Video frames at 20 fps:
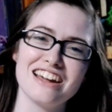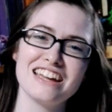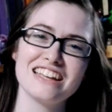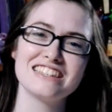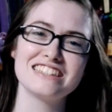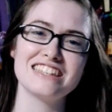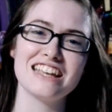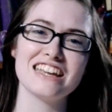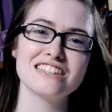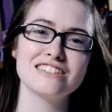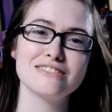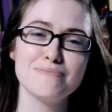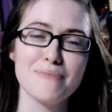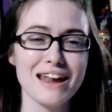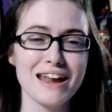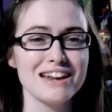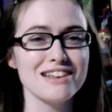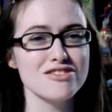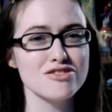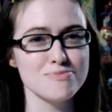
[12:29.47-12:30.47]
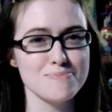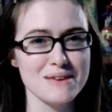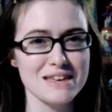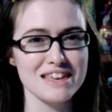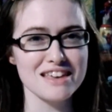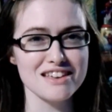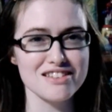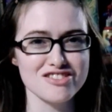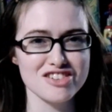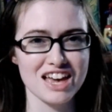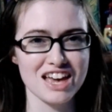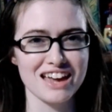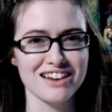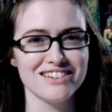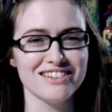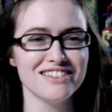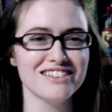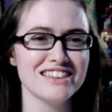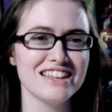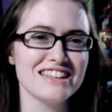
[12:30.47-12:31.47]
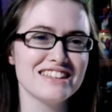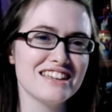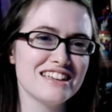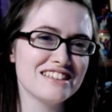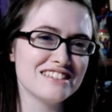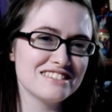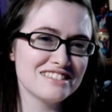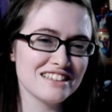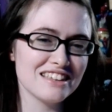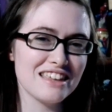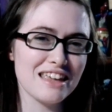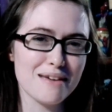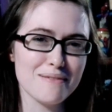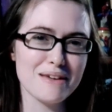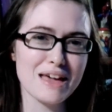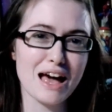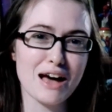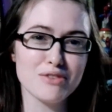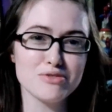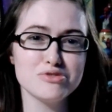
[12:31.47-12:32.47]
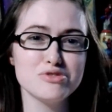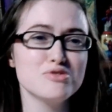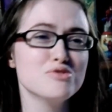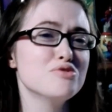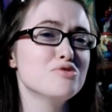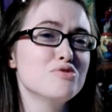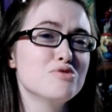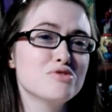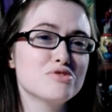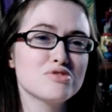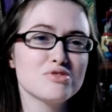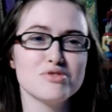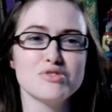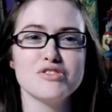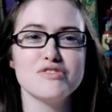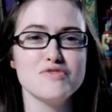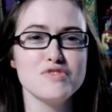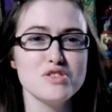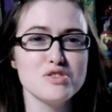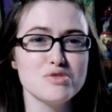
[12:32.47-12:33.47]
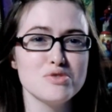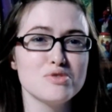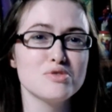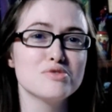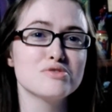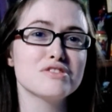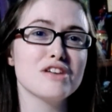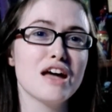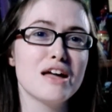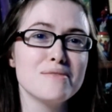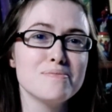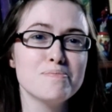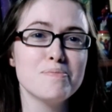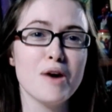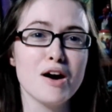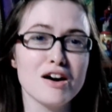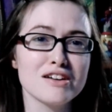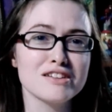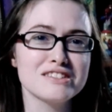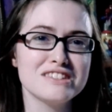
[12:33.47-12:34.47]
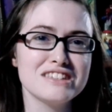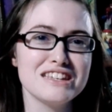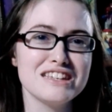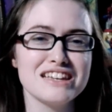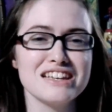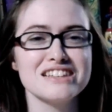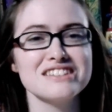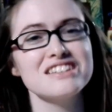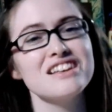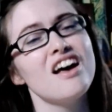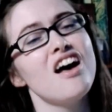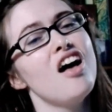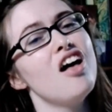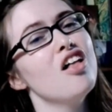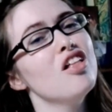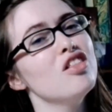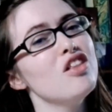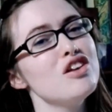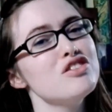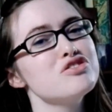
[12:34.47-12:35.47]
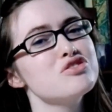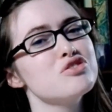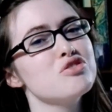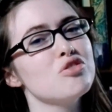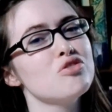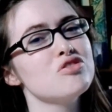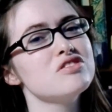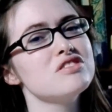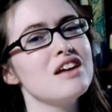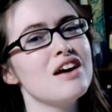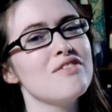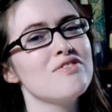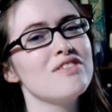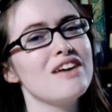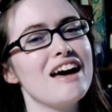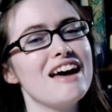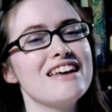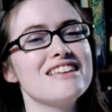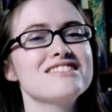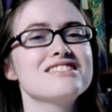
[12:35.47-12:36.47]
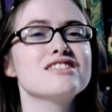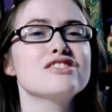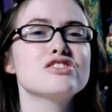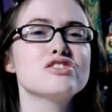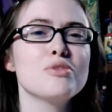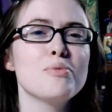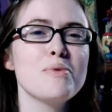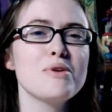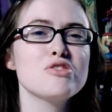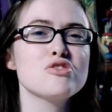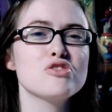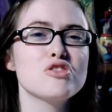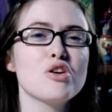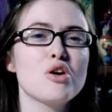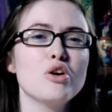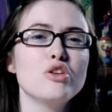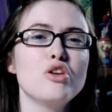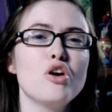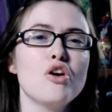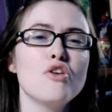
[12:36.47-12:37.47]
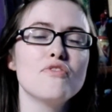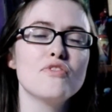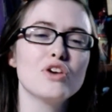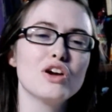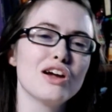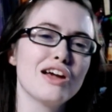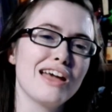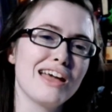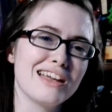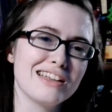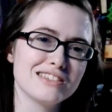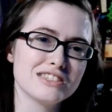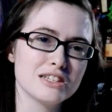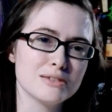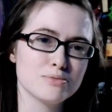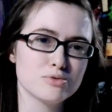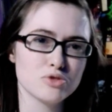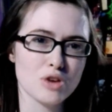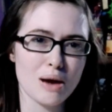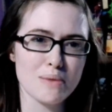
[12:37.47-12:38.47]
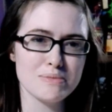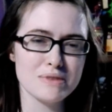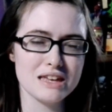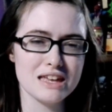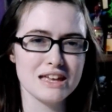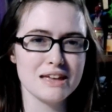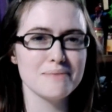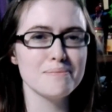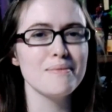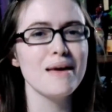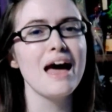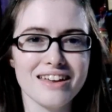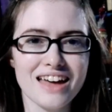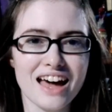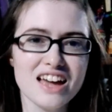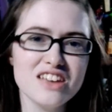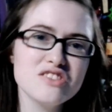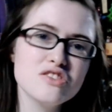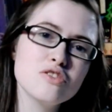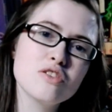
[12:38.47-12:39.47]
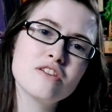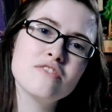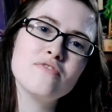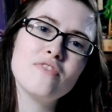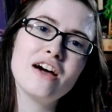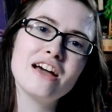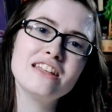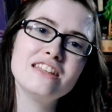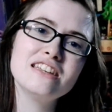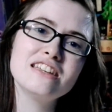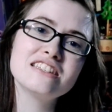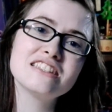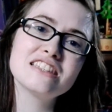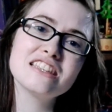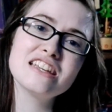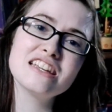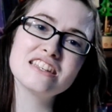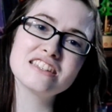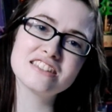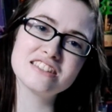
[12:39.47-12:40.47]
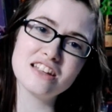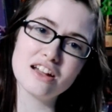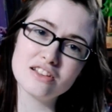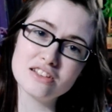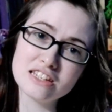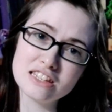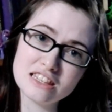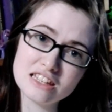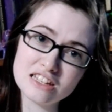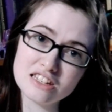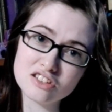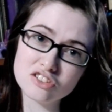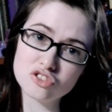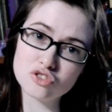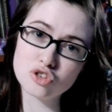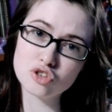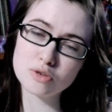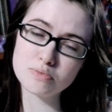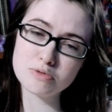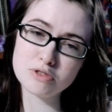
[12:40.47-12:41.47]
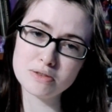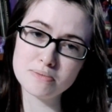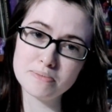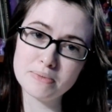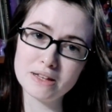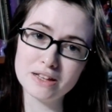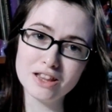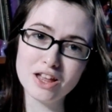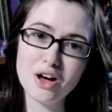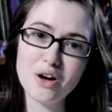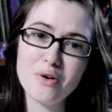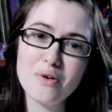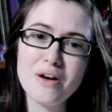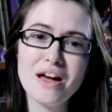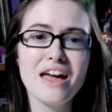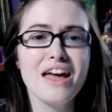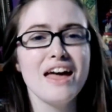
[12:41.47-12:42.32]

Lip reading: It's a Spanish-speaking channel that does gaming how-tos, reviews, unboxings, lots of cool stuff, guys. So make sure to go on over and subscribe to him. And guys, you can find his links down in the description below.